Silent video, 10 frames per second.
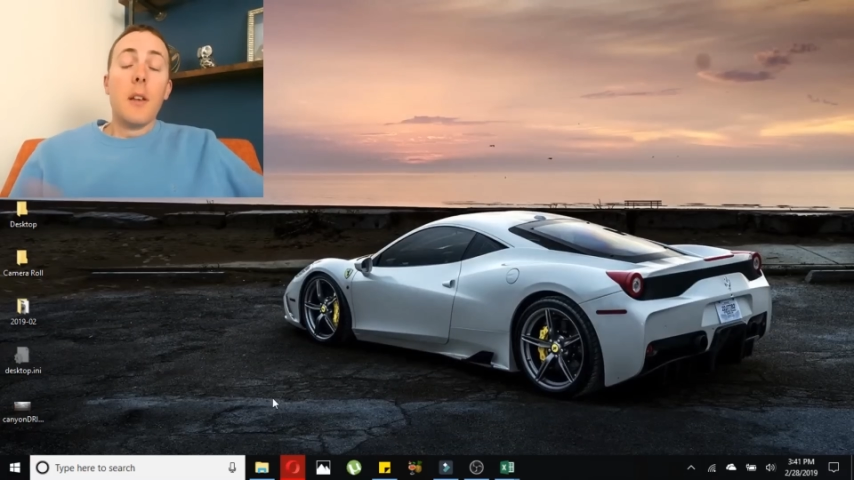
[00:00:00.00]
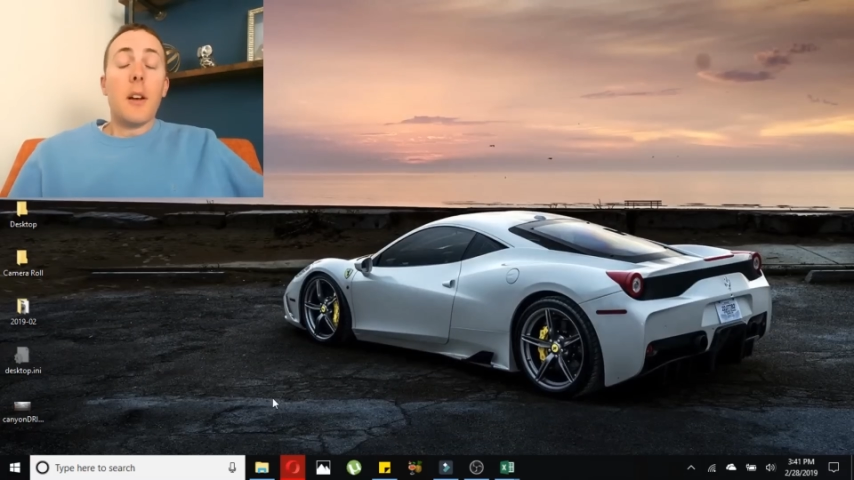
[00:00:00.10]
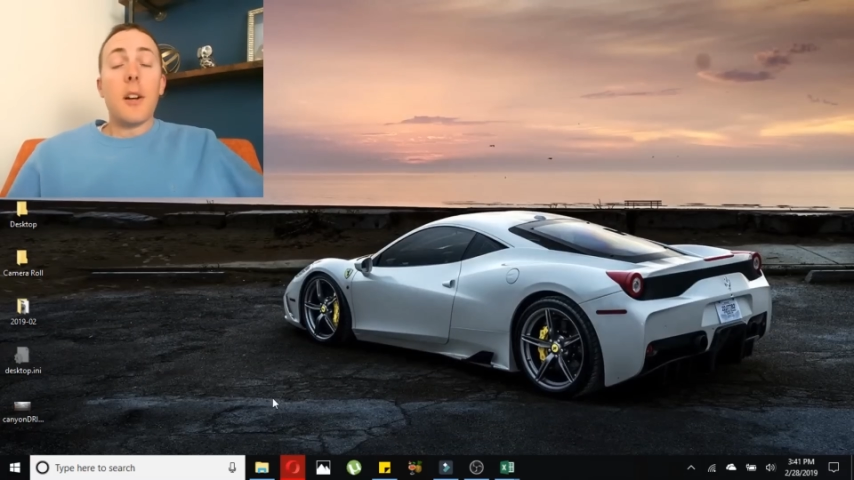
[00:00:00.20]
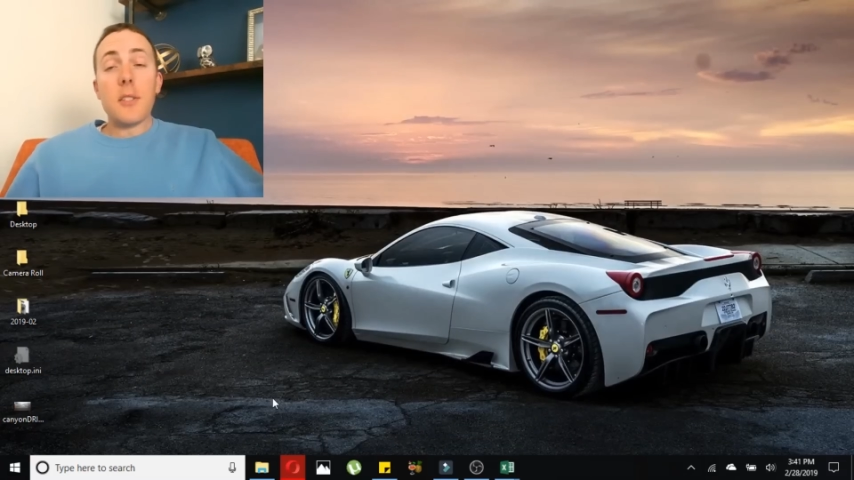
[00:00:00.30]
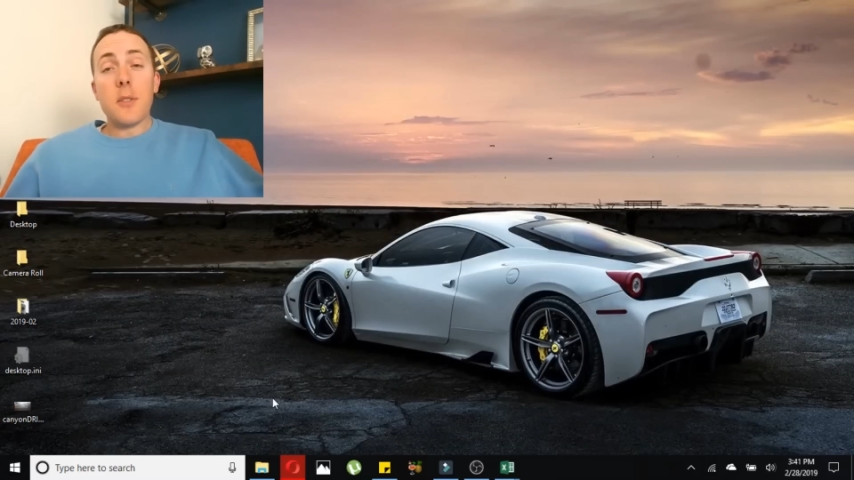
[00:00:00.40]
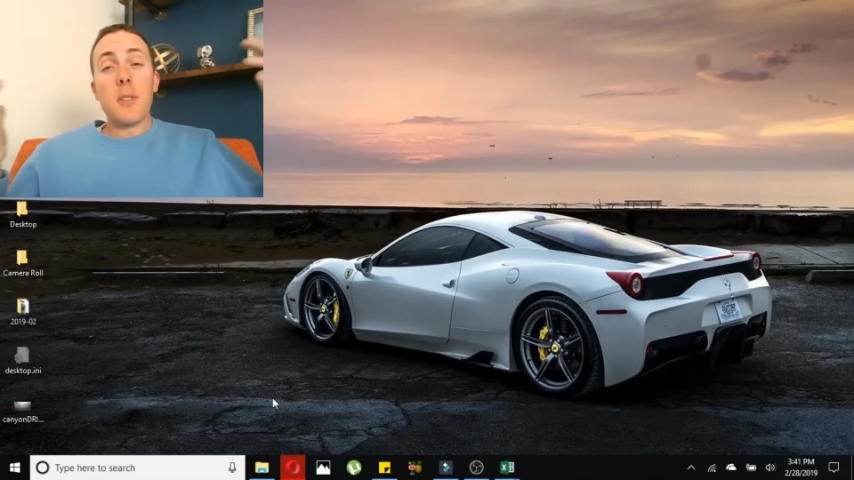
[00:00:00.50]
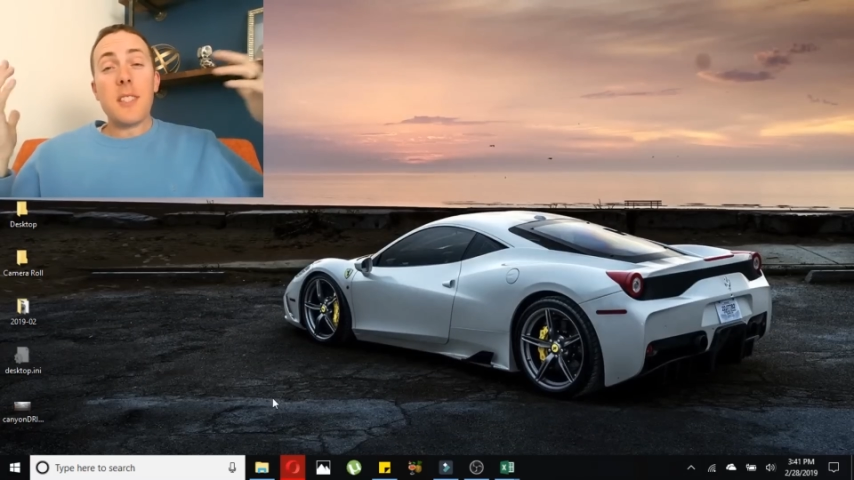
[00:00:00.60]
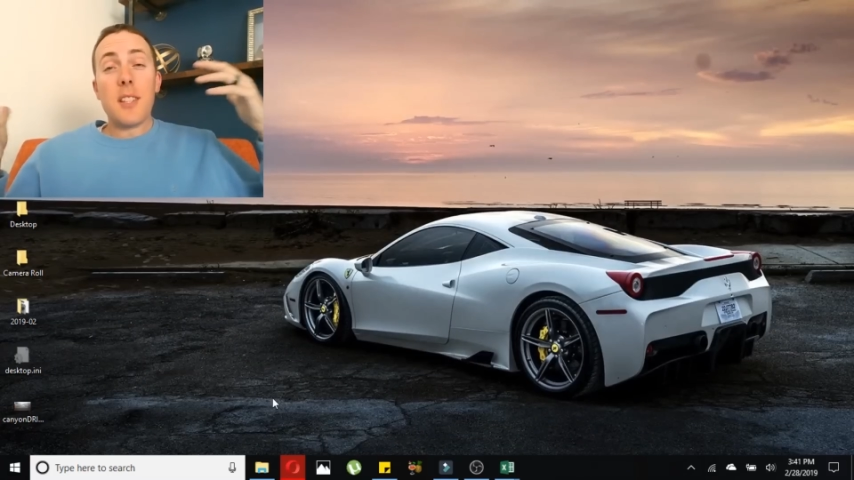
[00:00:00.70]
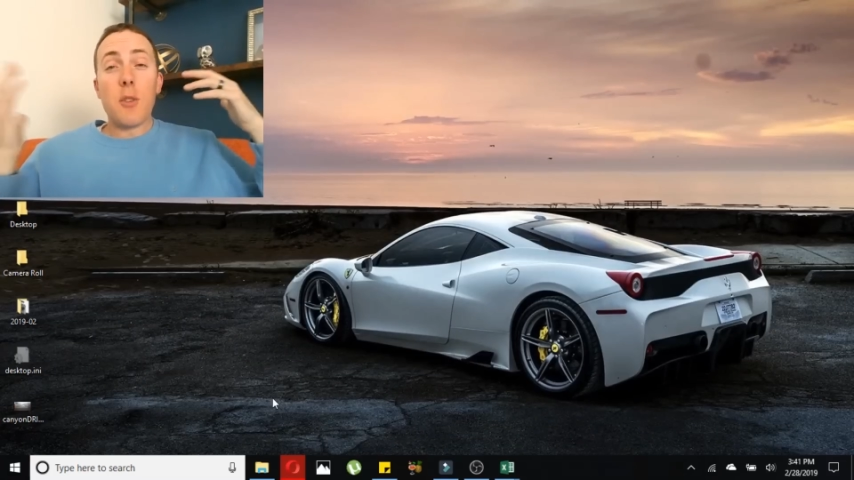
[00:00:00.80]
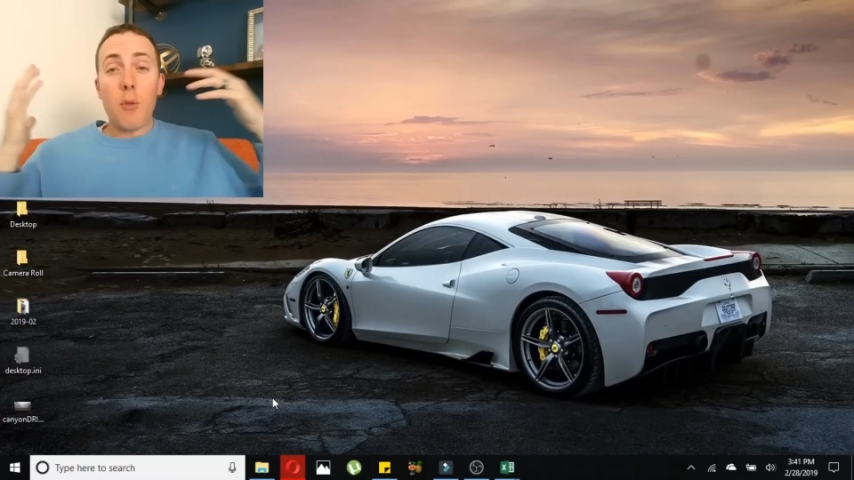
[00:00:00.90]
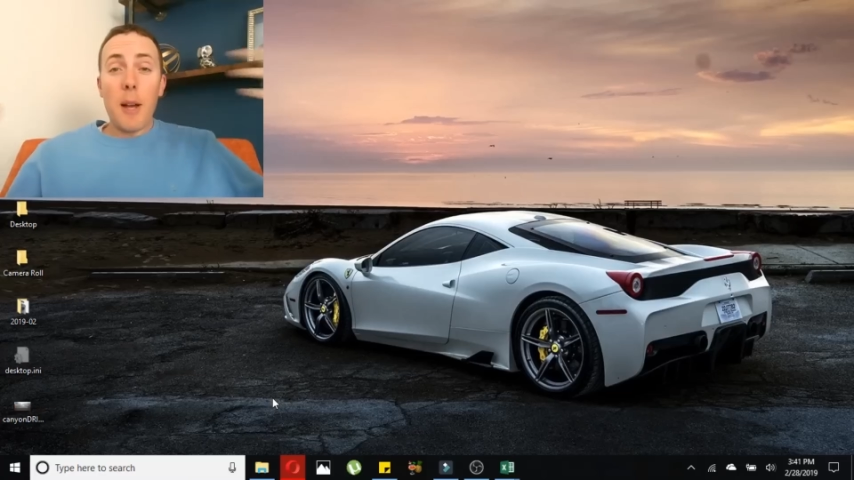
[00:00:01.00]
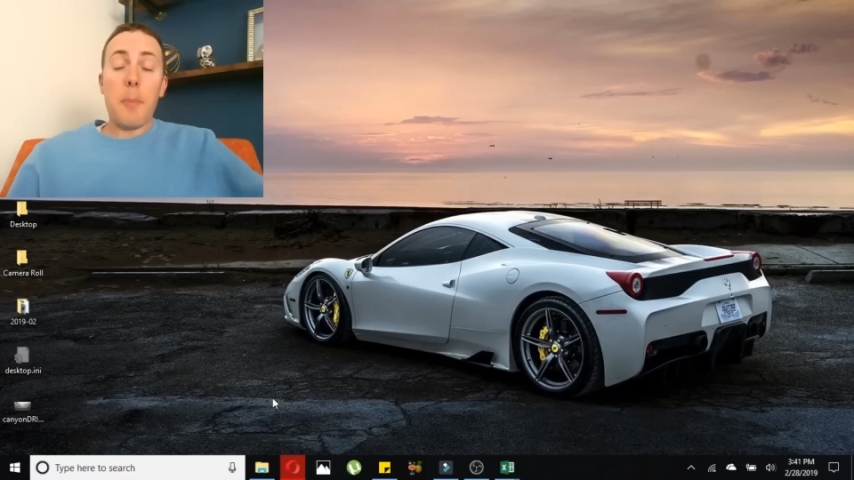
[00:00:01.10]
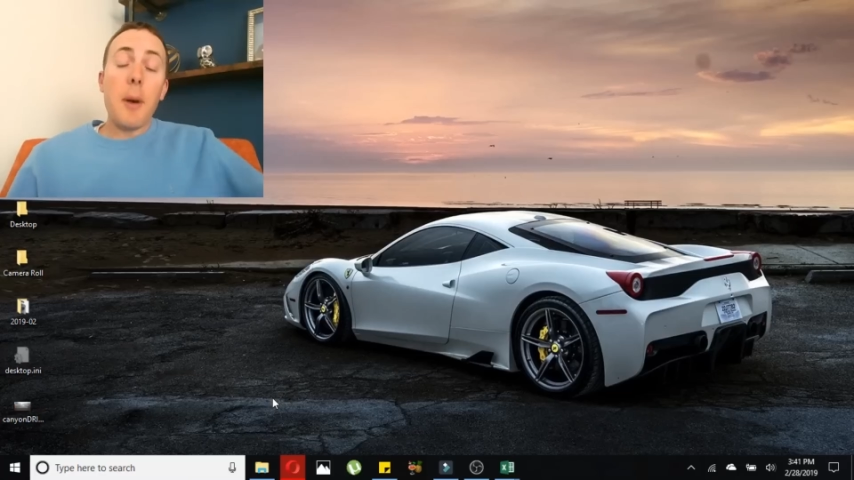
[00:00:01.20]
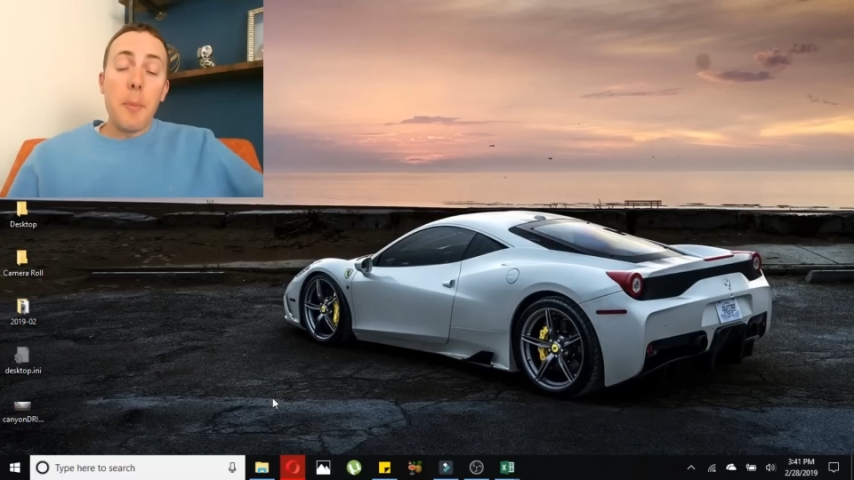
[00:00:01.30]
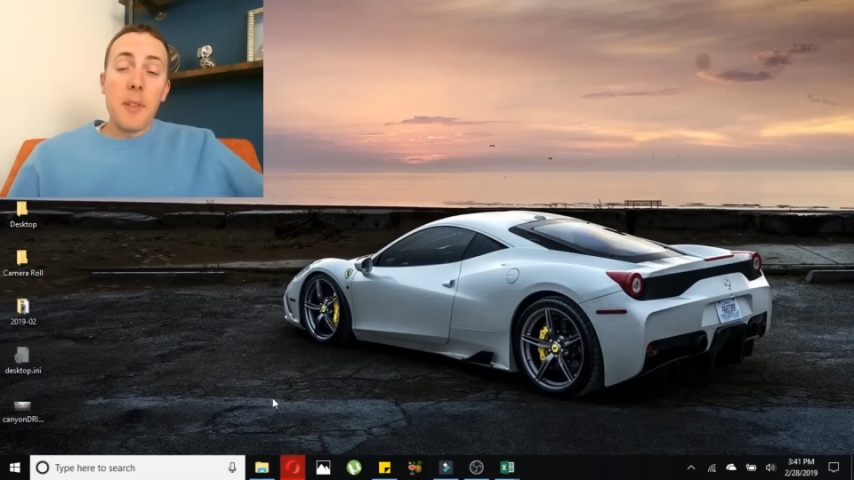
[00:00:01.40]
Alright, so this is going to
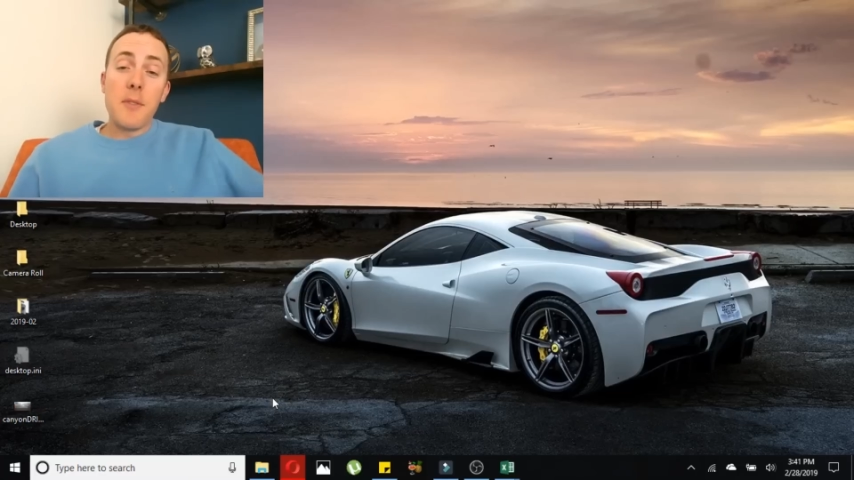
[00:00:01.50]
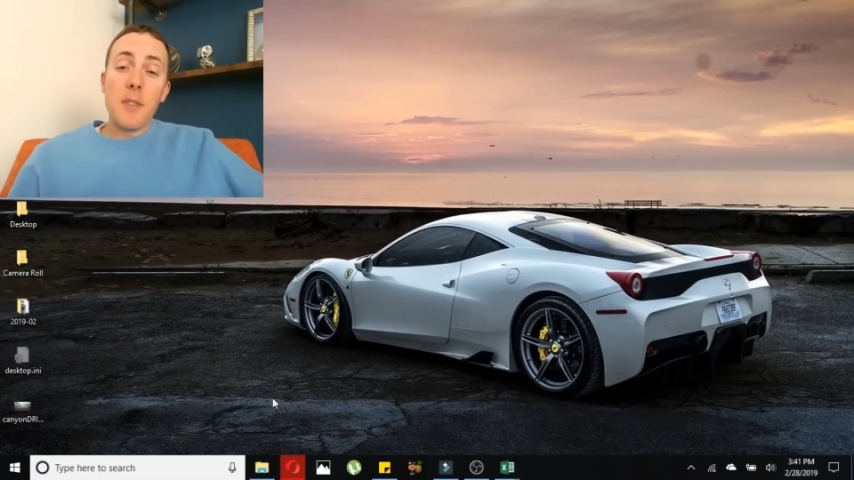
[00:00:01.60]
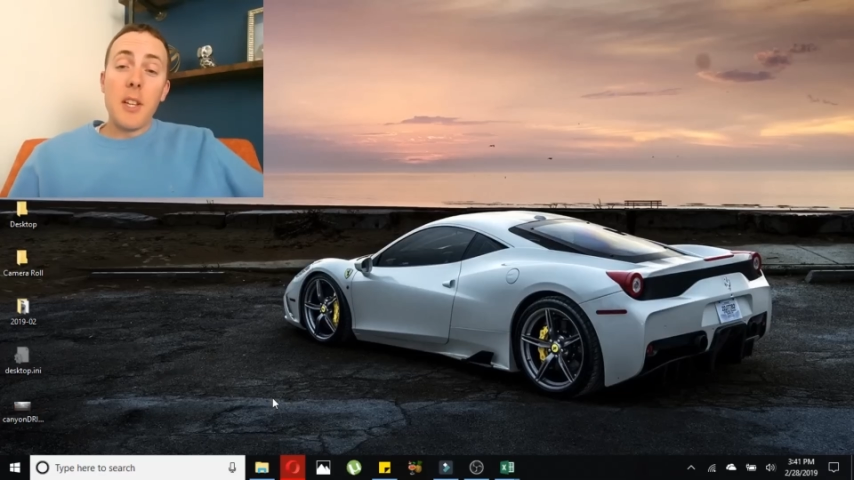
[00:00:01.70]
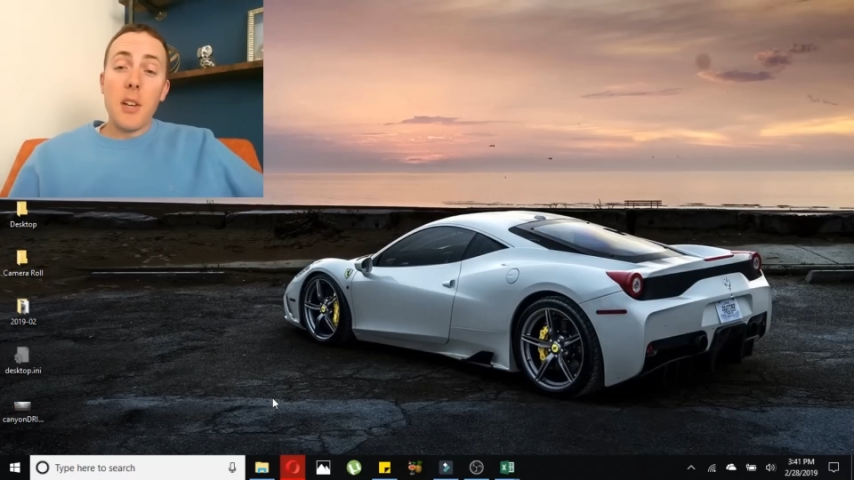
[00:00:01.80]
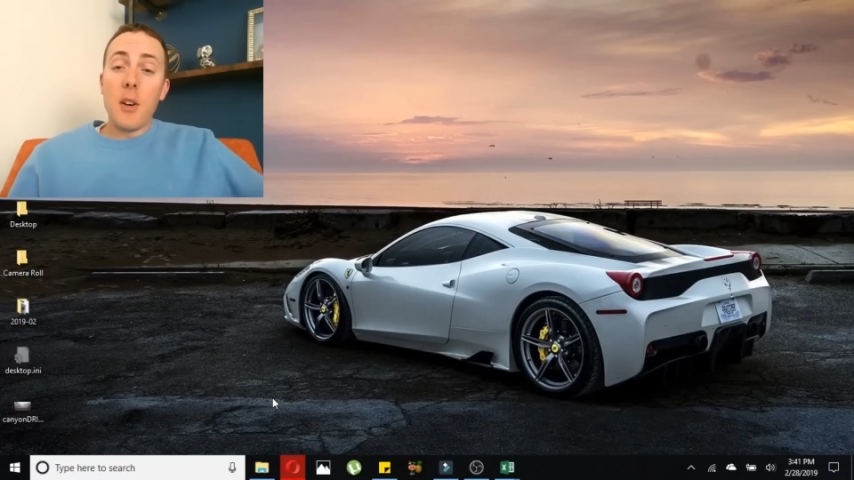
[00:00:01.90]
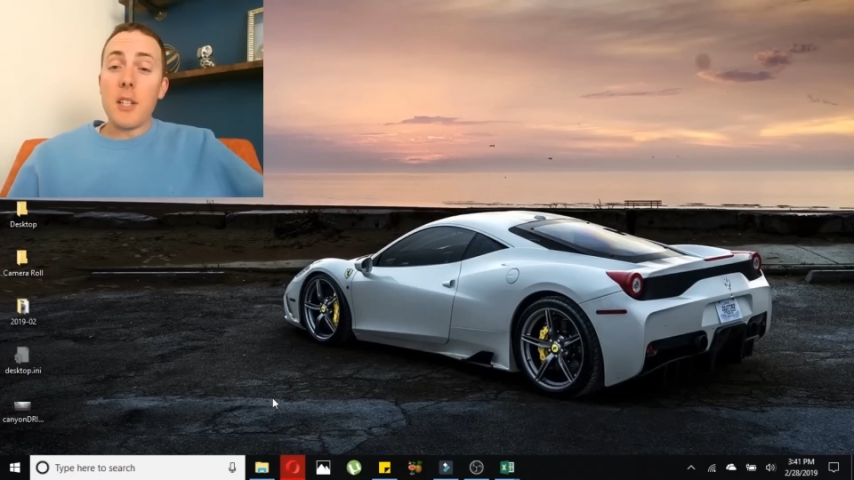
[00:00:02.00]
wrap up this video.